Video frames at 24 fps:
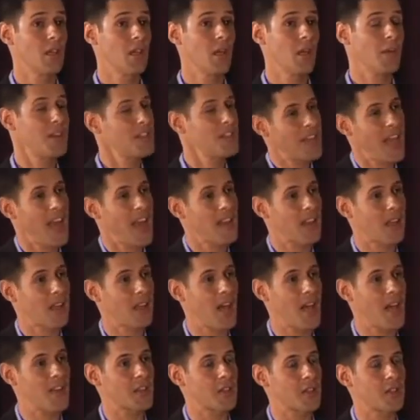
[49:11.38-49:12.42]
When I say out of the
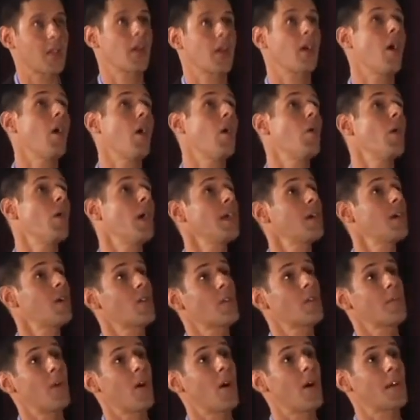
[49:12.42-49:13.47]
closet, it's like, oh, I go to
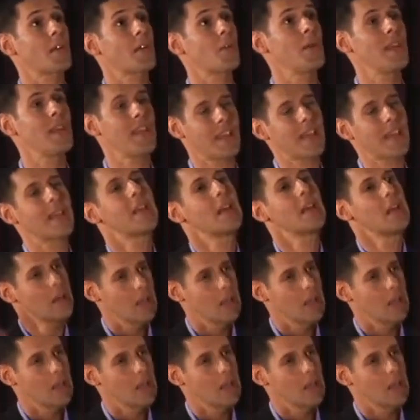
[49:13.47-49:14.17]
the bar on the weekend.